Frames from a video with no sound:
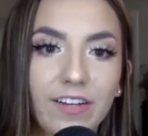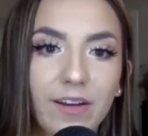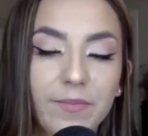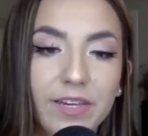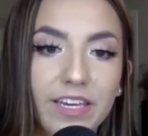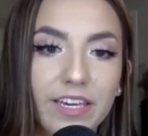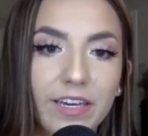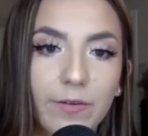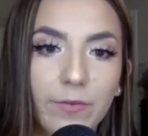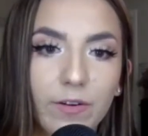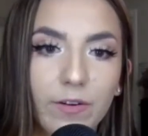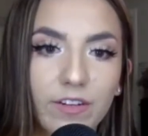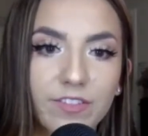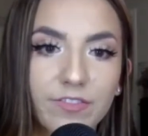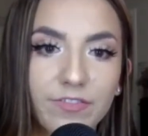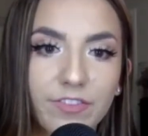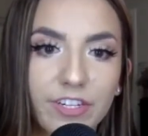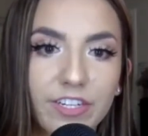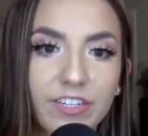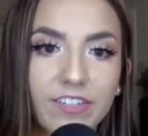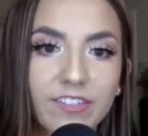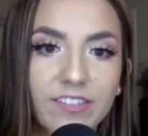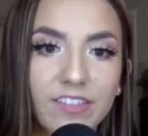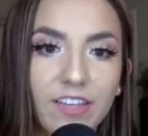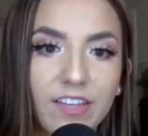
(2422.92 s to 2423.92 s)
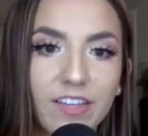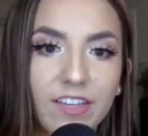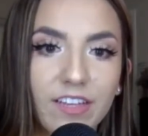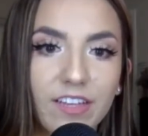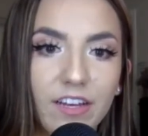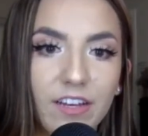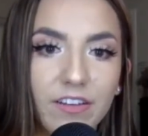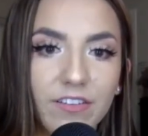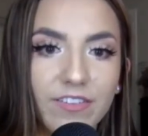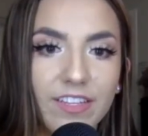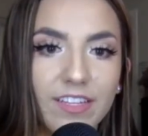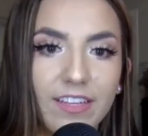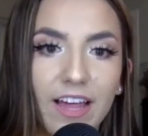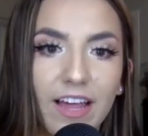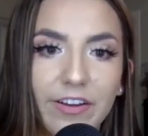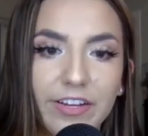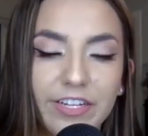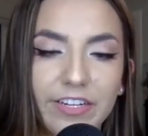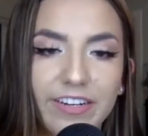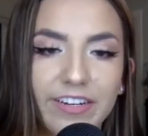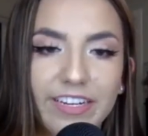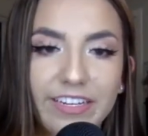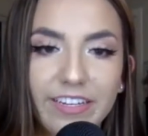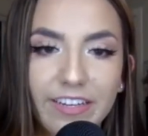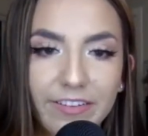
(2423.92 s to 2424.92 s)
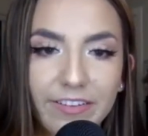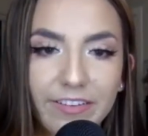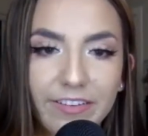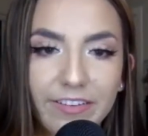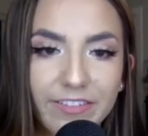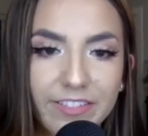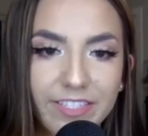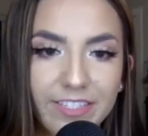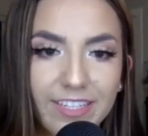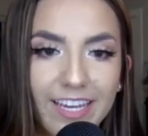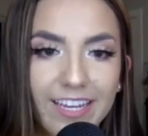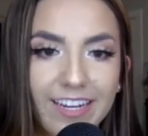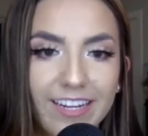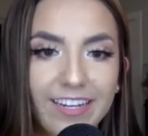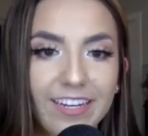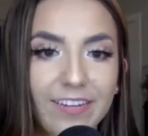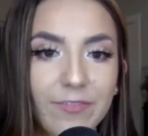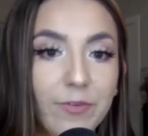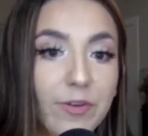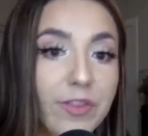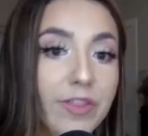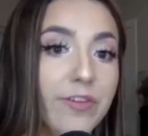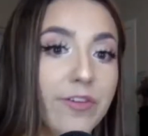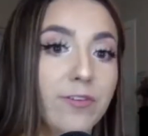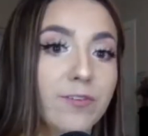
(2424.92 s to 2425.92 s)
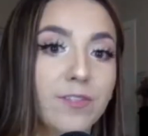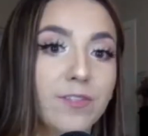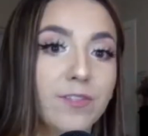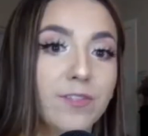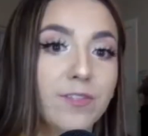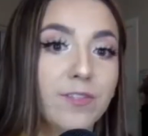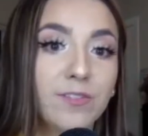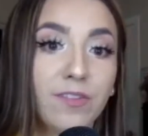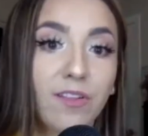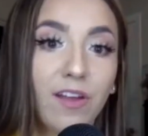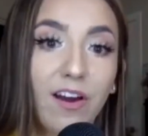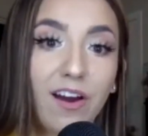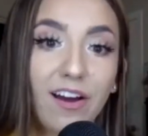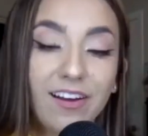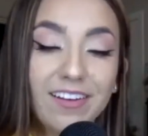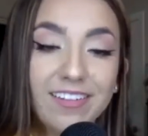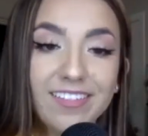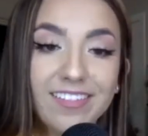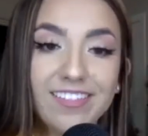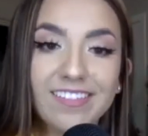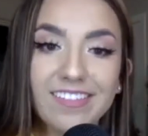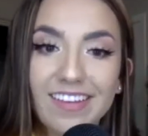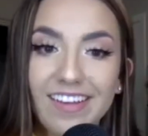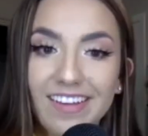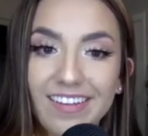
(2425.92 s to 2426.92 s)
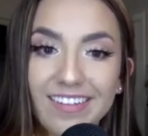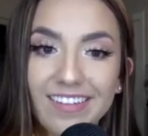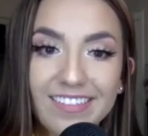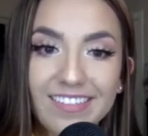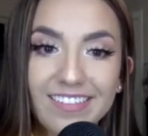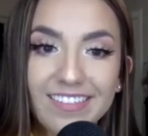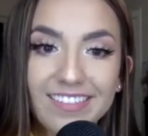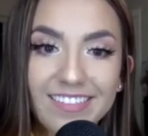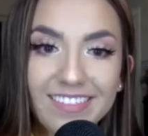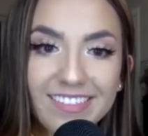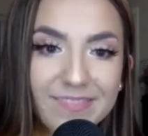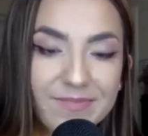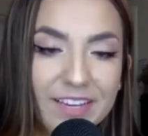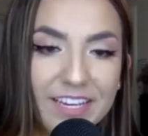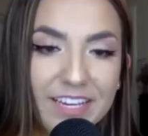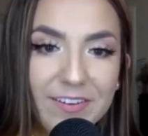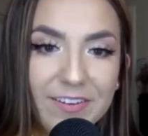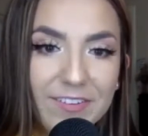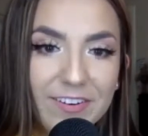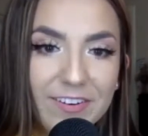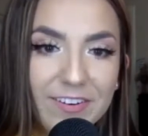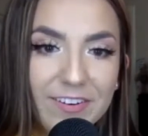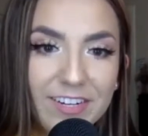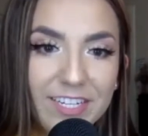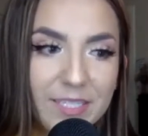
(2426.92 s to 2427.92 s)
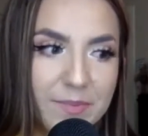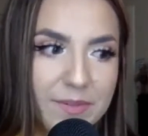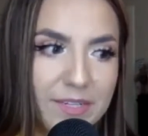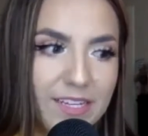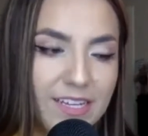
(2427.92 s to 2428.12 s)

not making it worse for yourself and allowing your ego to get in and with those thoughts and make it worse,